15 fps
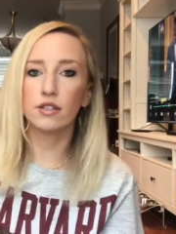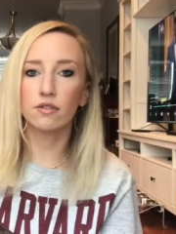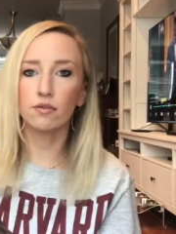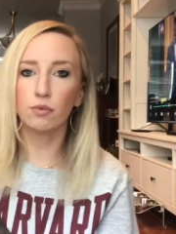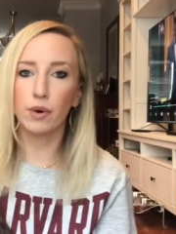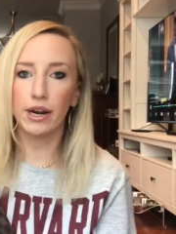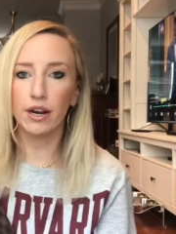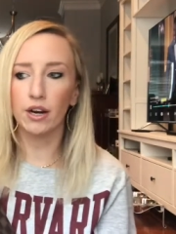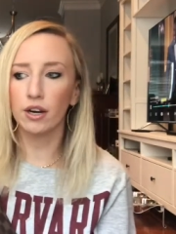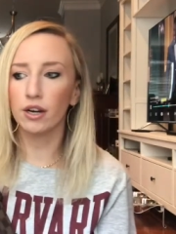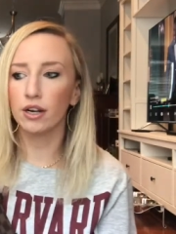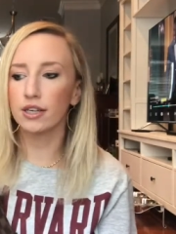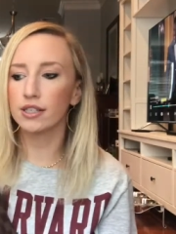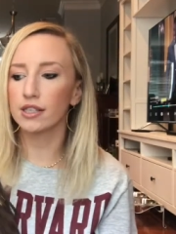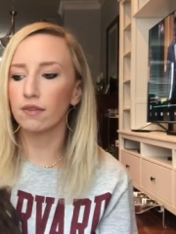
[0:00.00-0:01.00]
of wear
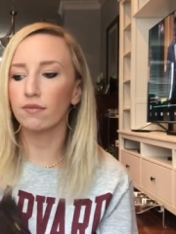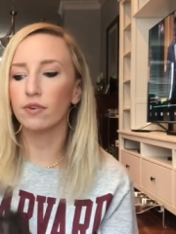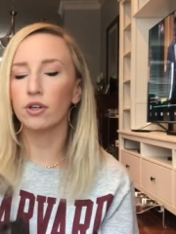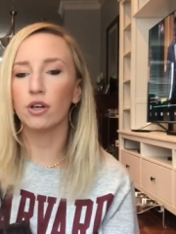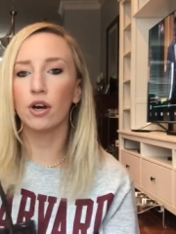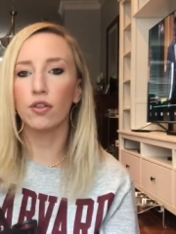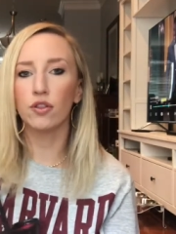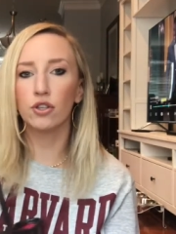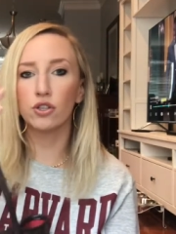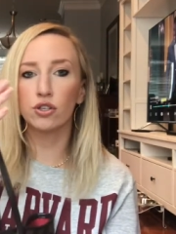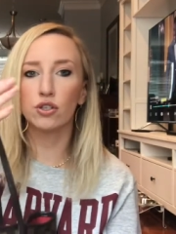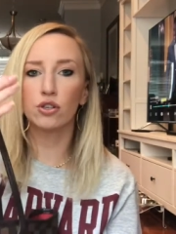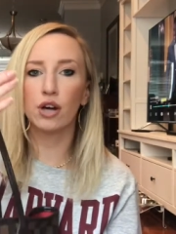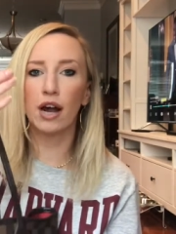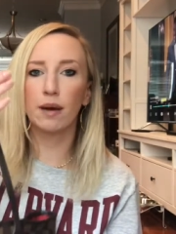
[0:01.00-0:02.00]
except for on the
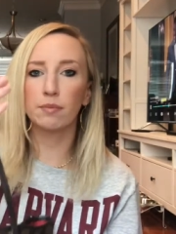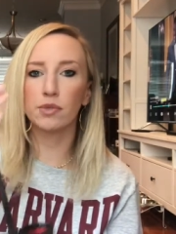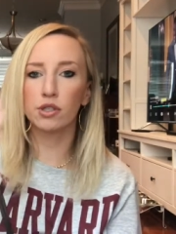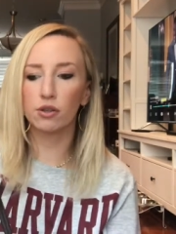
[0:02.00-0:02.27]
straps.